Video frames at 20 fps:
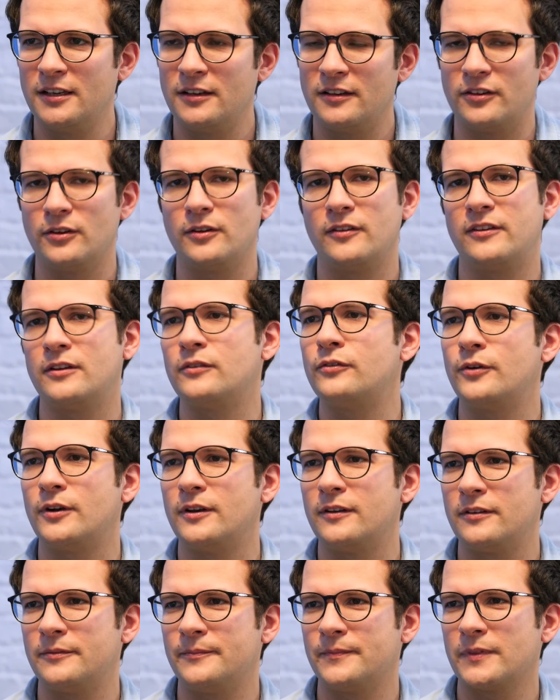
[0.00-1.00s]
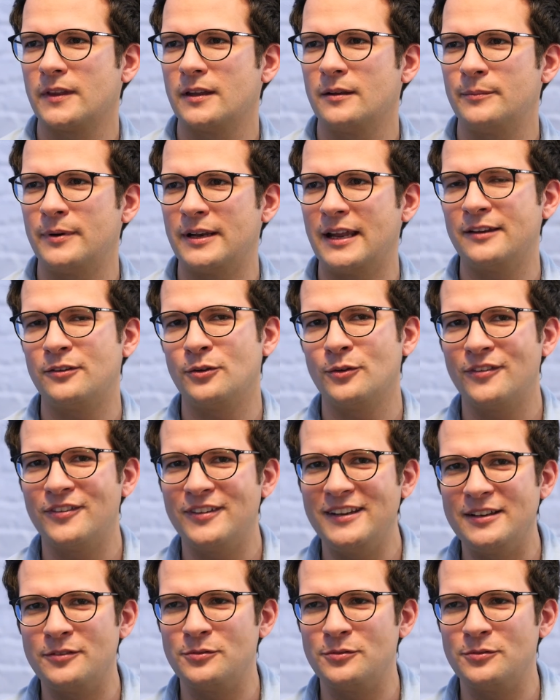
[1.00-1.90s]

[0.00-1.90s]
So it's different. But I don't see